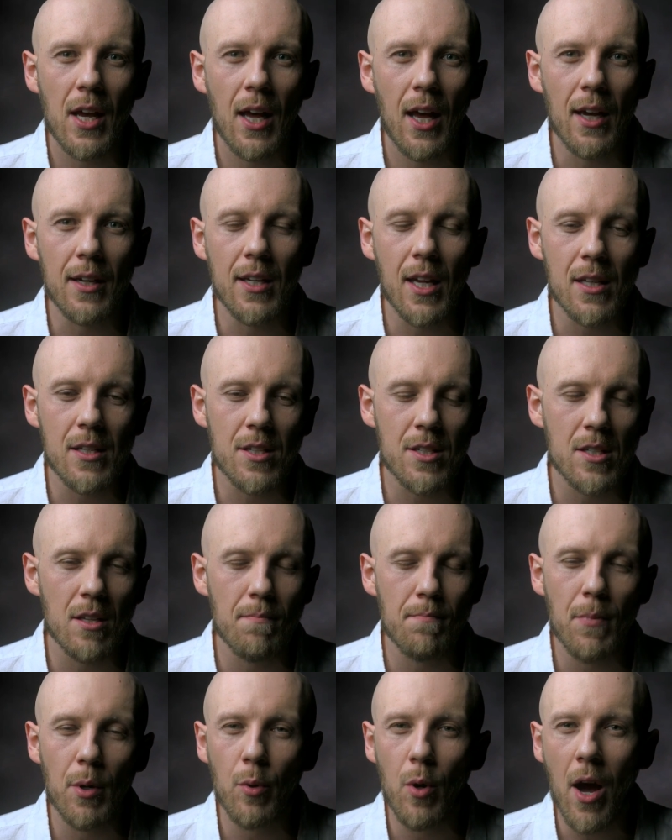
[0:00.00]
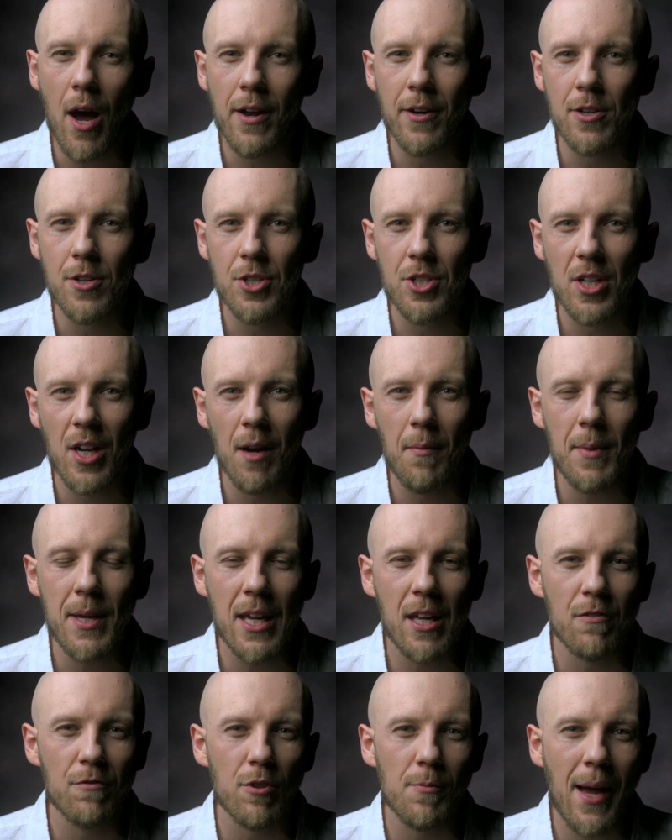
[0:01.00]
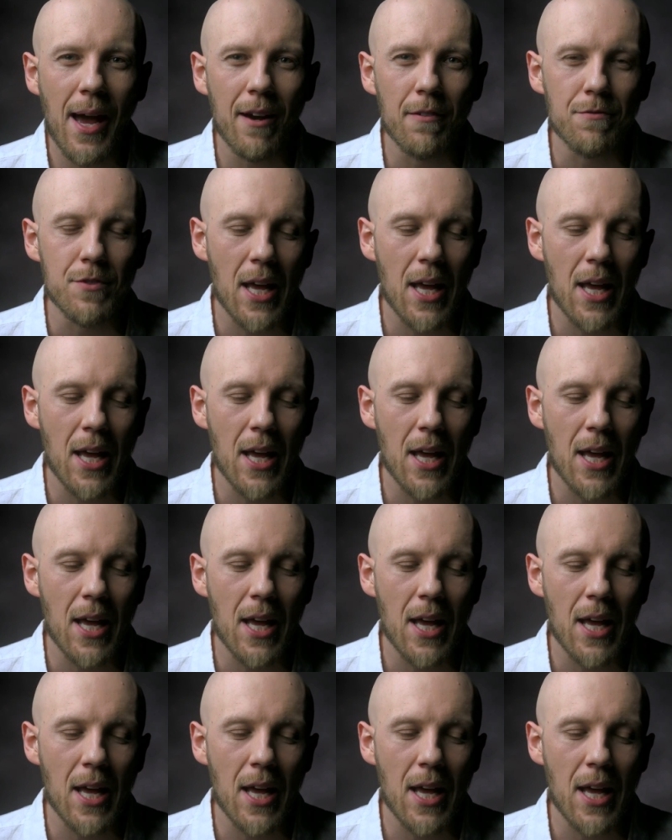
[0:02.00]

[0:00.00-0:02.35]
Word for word: against some marauders coming in from out of